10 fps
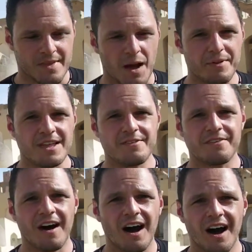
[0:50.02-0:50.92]
I believe
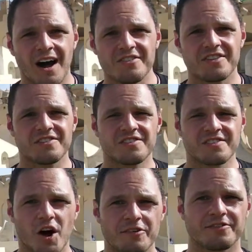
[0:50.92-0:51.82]
if our hearts are
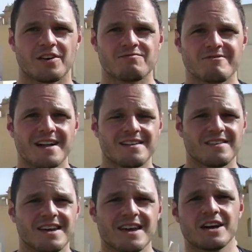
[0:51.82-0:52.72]
soft and ready
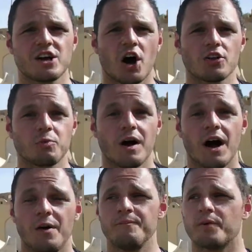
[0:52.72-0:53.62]
to hear God, we're
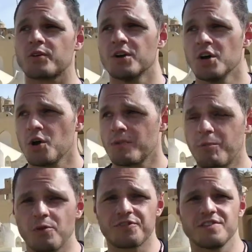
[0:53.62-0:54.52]
humble, we
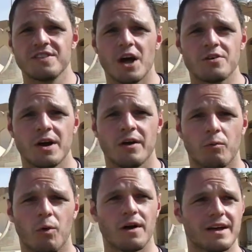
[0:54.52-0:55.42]
want to know
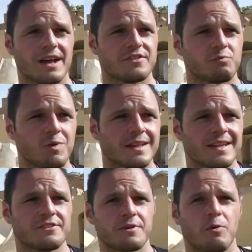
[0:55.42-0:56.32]
what his will
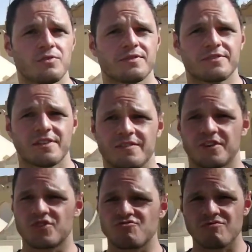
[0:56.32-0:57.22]
is, we want to
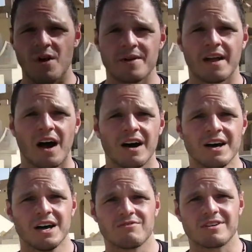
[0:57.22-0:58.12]
grow in our
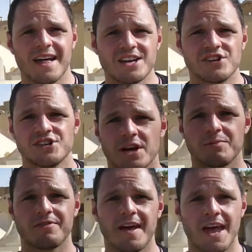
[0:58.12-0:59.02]
relationship
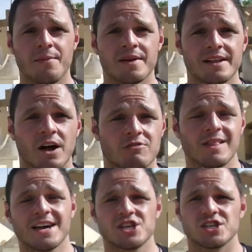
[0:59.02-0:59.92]
with him and in our
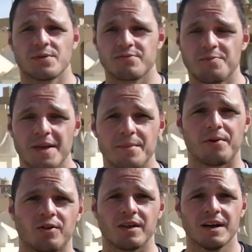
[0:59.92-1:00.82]
relationships with
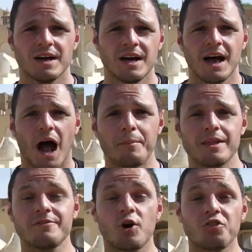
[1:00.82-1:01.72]
people, I
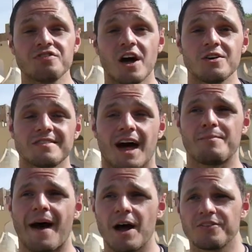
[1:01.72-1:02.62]
believe God knows that
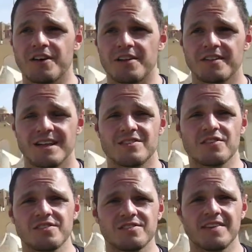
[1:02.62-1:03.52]
about us, and it
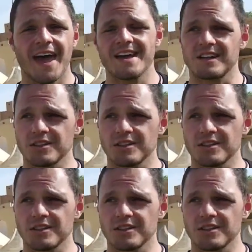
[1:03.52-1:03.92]
doesn't take a